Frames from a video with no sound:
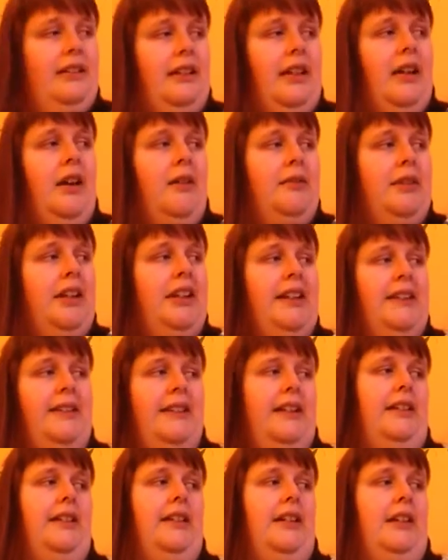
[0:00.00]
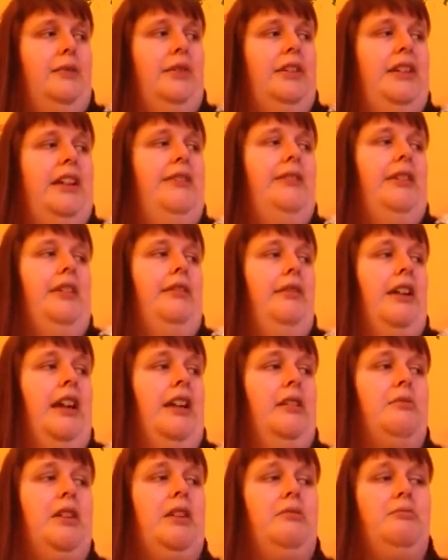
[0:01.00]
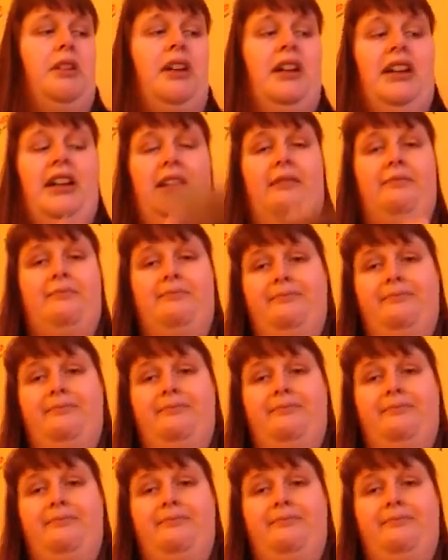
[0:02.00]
of anything that I would definitely recommend buying,